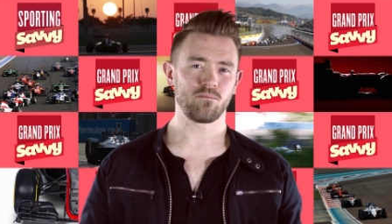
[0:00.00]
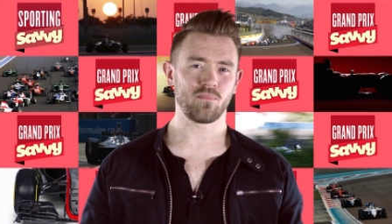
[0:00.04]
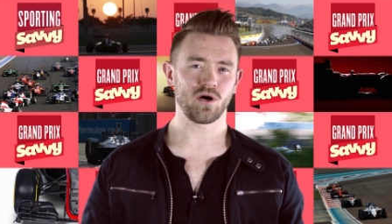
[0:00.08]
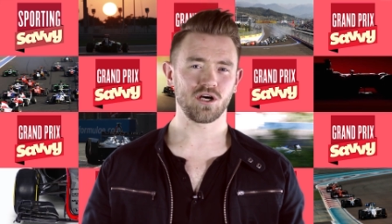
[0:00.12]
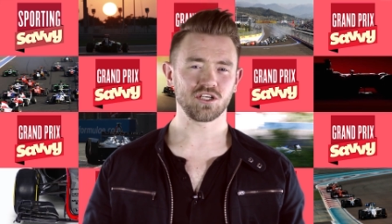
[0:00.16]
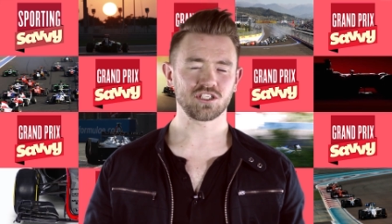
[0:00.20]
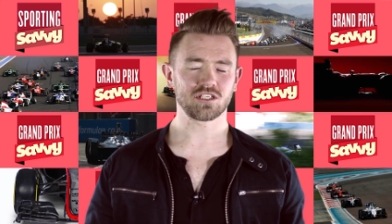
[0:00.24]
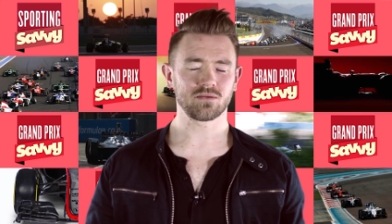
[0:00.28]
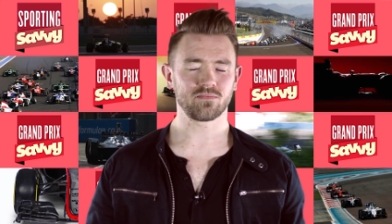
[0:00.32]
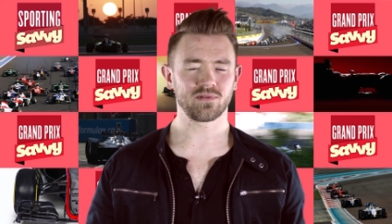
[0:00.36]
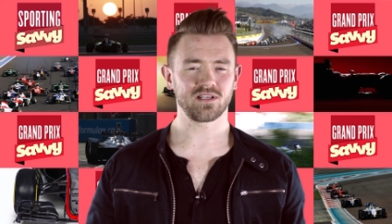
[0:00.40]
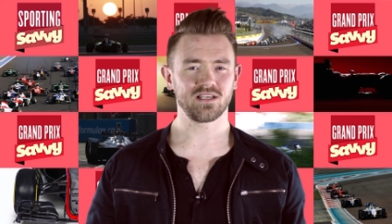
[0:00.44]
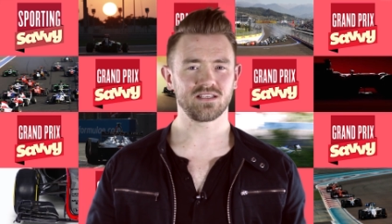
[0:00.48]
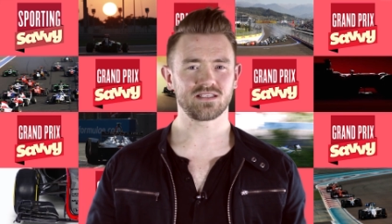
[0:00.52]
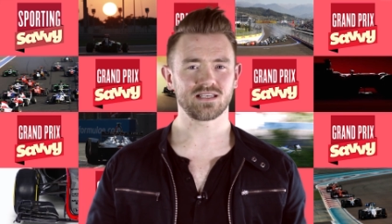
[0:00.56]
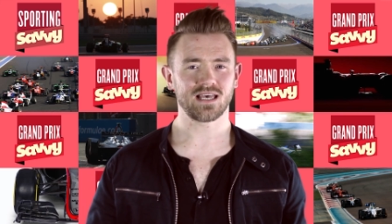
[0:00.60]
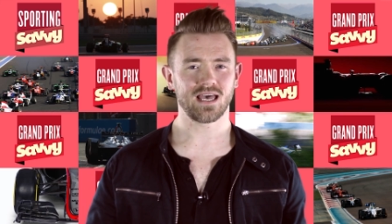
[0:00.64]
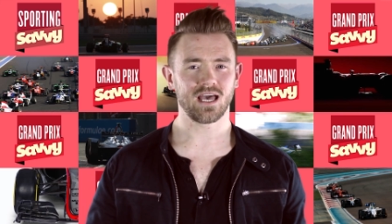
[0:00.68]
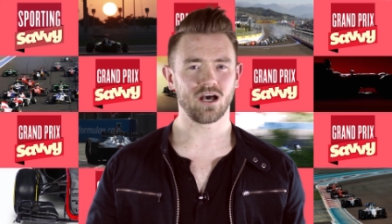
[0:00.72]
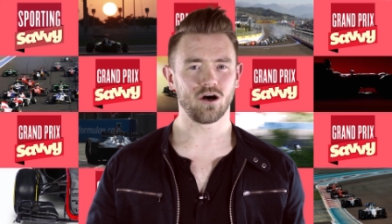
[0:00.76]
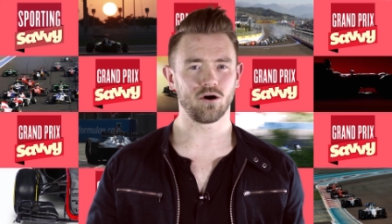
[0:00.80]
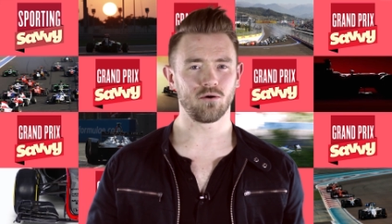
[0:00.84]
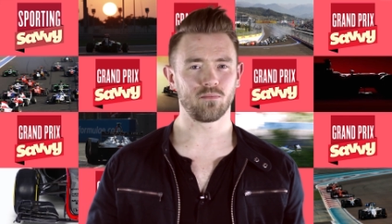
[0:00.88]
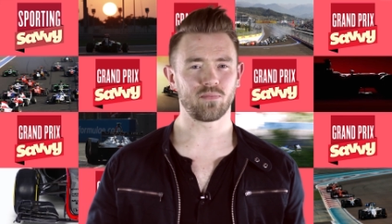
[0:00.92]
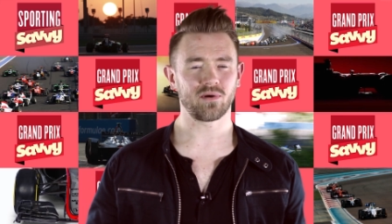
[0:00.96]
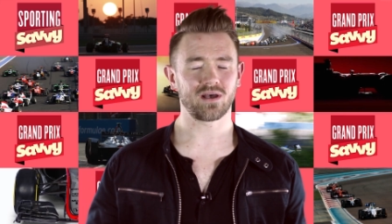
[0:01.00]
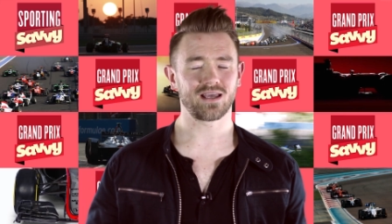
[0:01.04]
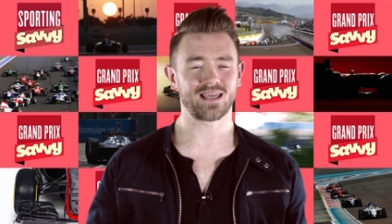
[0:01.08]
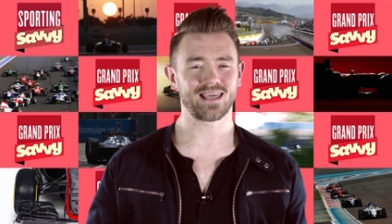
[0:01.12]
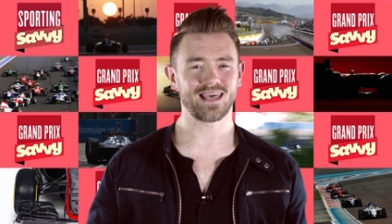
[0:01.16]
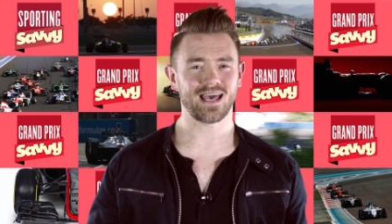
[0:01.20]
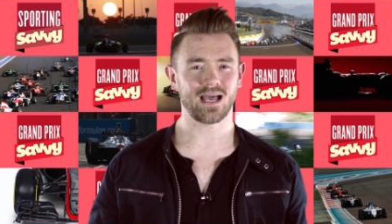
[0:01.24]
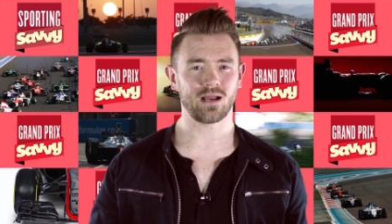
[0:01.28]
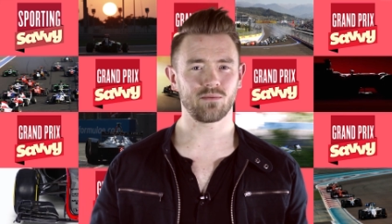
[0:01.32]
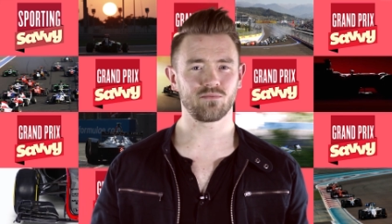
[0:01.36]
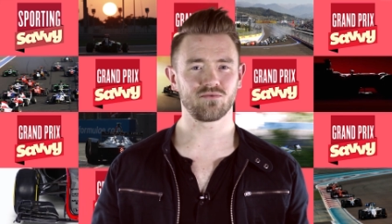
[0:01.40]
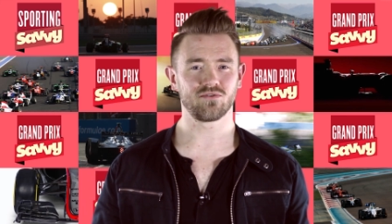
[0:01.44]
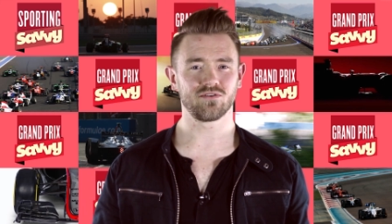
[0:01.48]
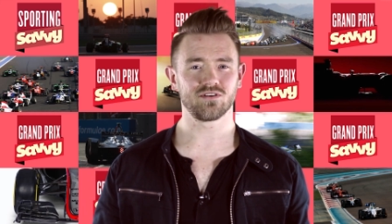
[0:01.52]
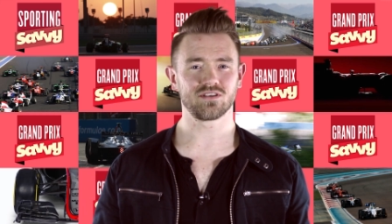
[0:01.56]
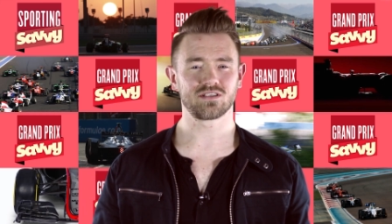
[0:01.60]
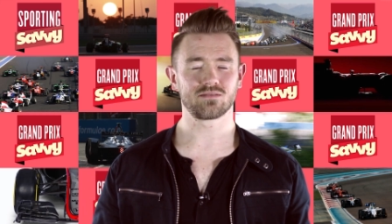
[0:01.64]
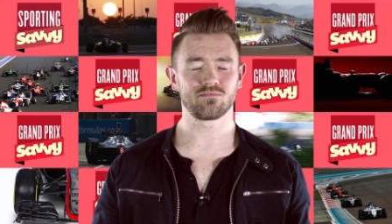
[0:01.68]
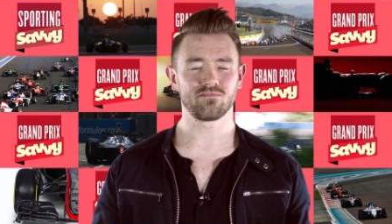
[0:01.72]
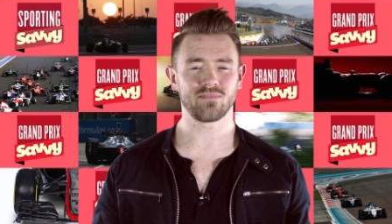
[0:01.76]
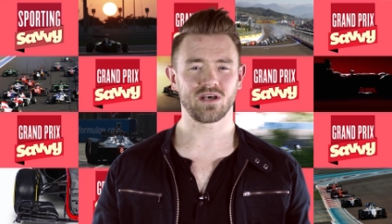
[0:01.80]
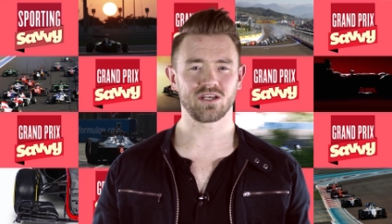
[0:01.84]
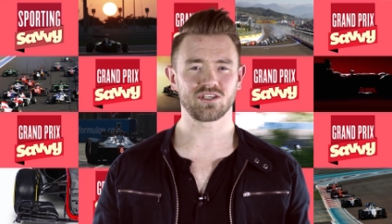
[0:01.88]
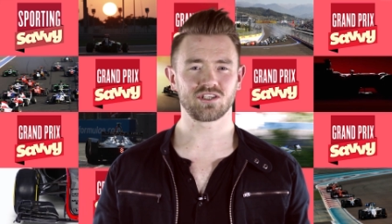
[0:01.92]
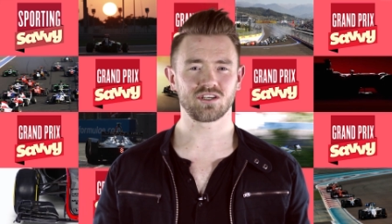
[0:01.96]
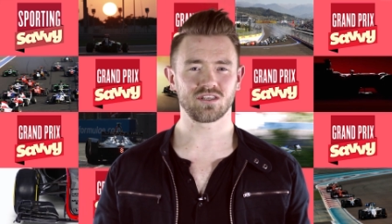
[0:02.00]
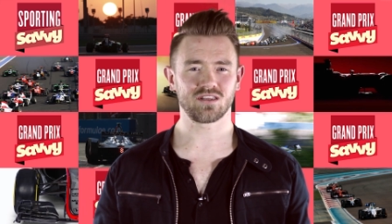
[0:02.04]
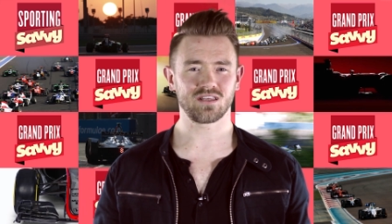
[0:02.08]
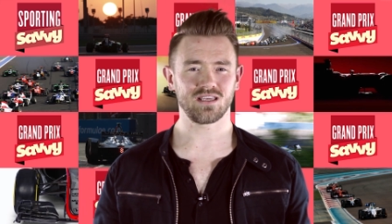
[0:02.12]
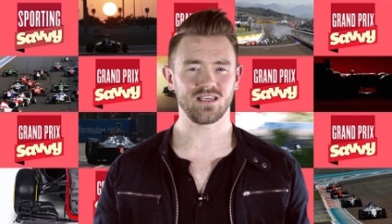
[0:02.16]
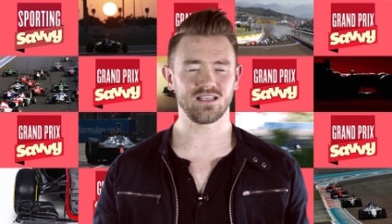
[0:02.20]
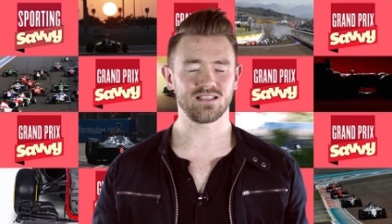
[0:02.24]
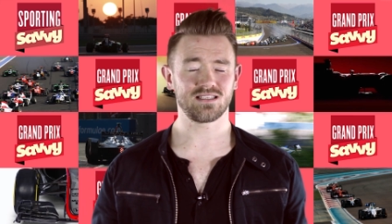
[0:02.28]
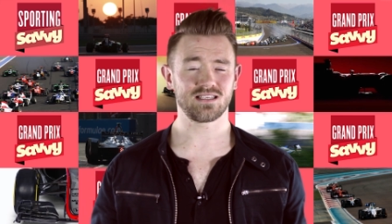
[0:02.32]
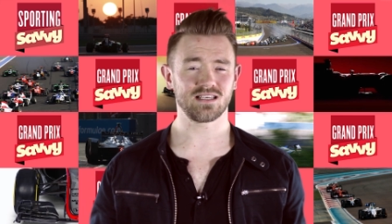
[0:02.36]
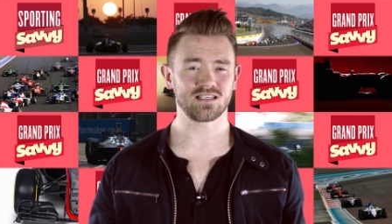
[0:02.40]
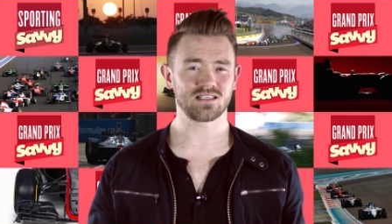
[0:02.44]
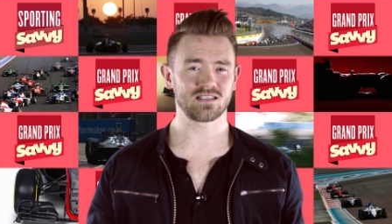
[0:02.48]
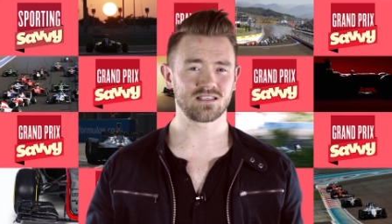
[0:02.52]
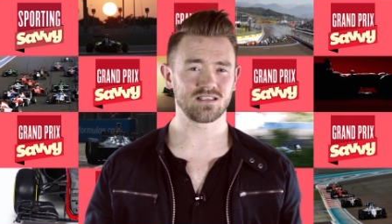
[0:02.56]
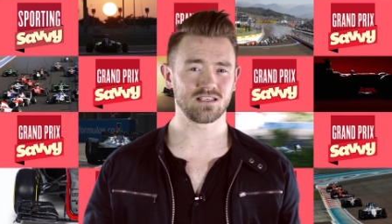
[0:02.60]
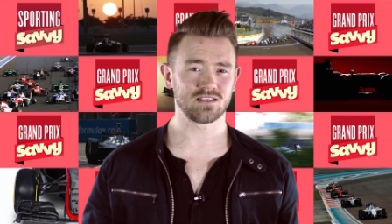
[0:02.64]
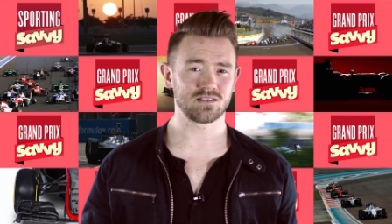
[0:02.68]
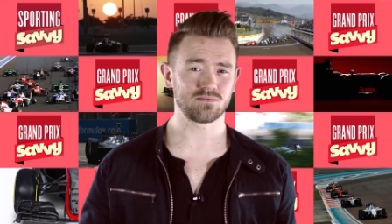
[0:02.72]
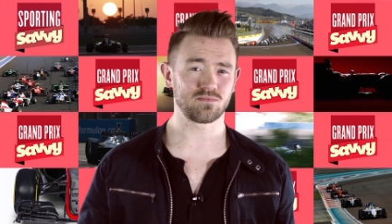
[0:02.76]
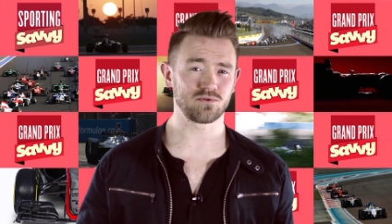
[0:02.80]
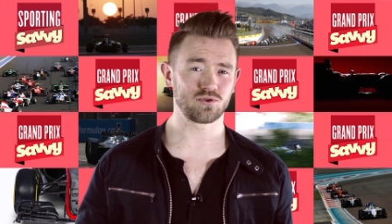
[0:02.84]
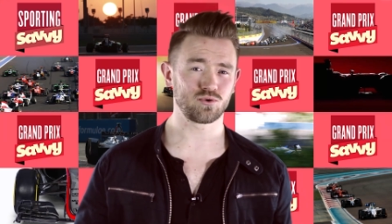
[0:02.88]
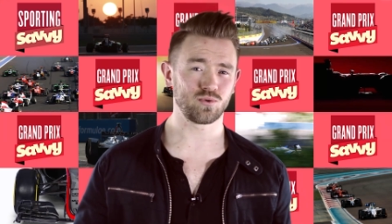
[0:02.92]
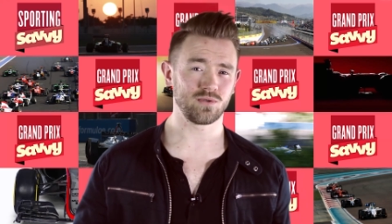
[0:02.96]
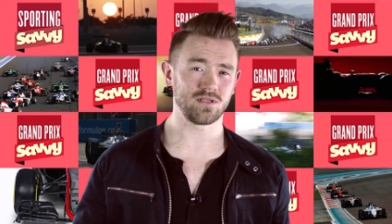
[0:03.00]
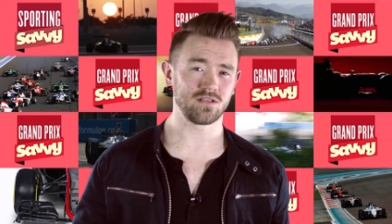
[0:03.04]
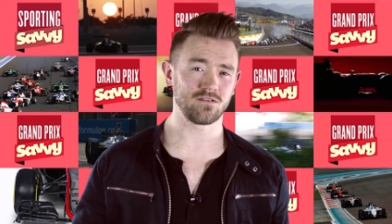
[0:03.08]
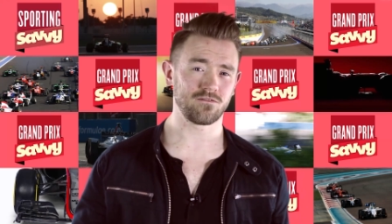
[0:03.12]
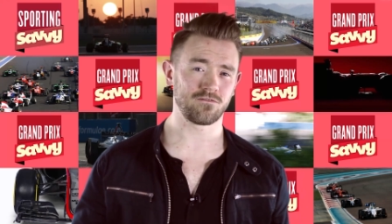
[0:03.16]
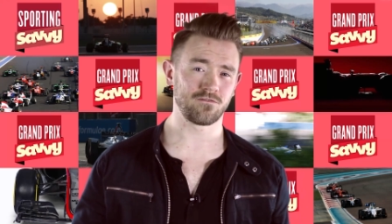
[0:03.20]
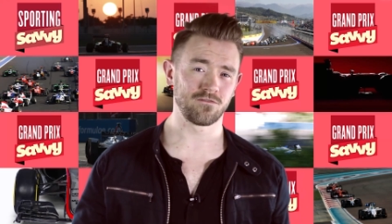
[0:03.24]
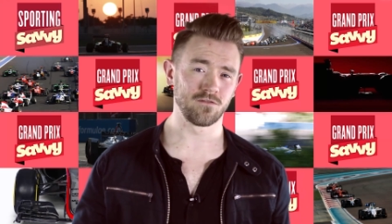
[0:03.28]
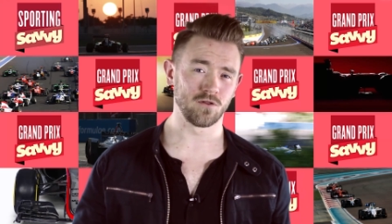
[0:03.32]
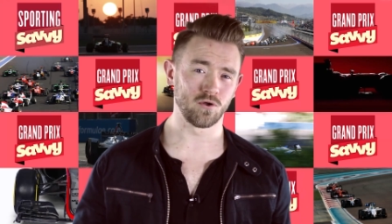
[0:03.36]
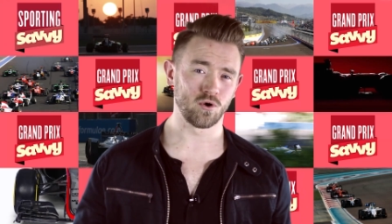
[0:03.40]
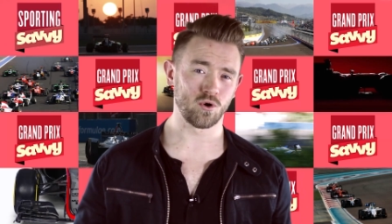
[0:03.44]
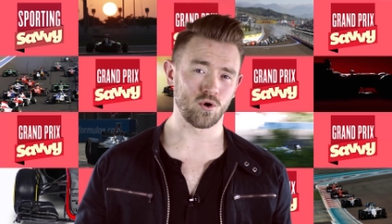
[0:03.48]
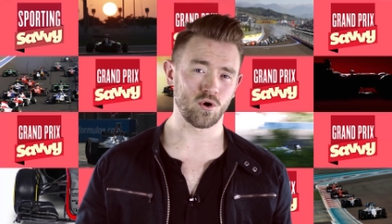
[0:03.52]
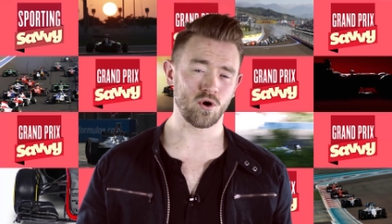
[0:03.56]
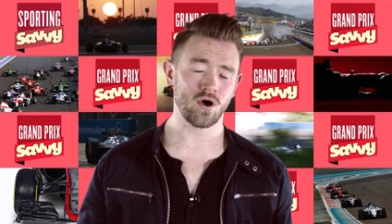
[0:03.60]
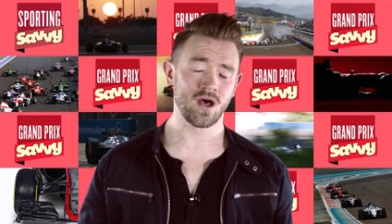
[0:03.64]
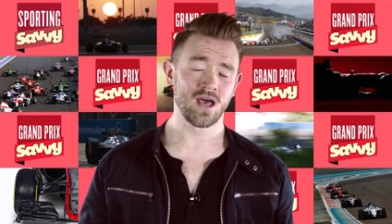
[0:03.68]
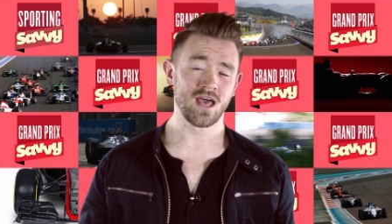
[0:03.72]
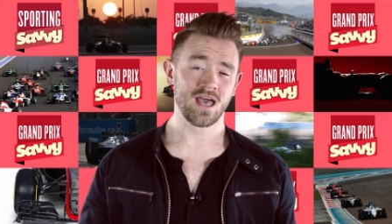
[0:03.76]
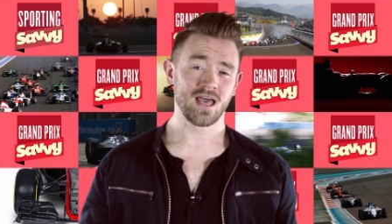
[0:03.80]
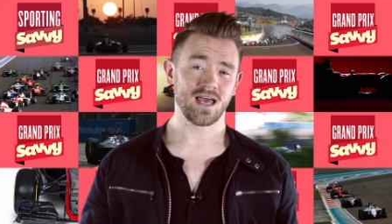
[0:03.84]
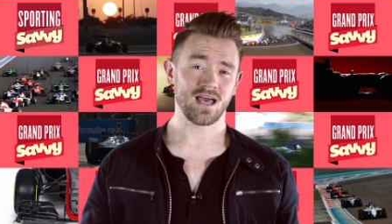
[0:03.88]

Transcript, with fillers: possibly to help cameras measure the distance between the floor